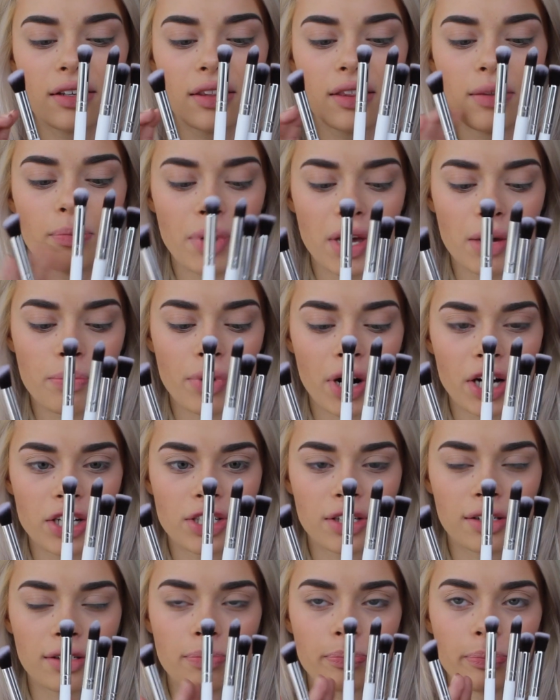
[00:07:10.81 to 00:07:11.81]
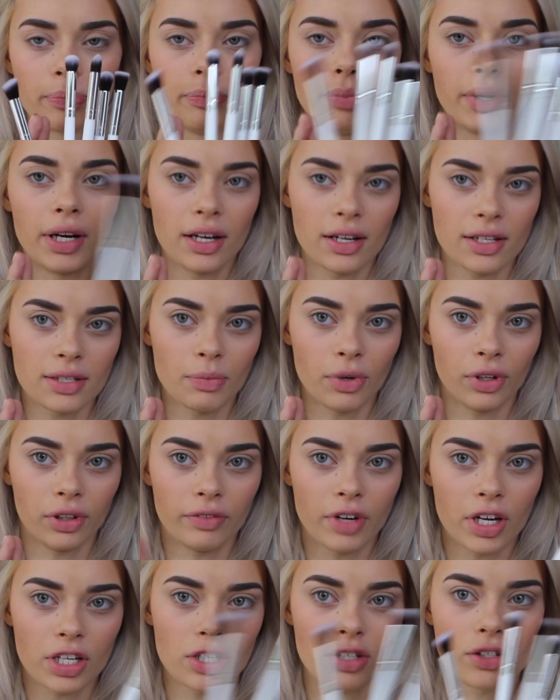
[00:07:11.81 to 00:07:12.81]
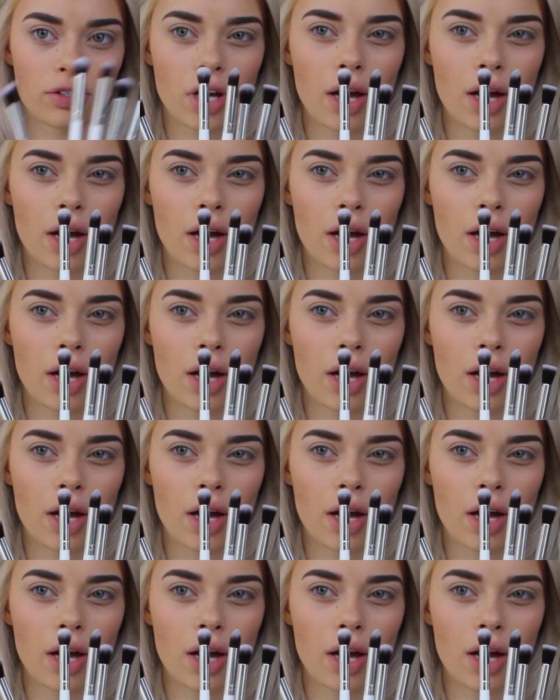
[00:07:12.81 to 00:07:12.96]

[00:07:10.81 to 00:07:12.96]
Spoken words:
the big brushes, but in a smaller version.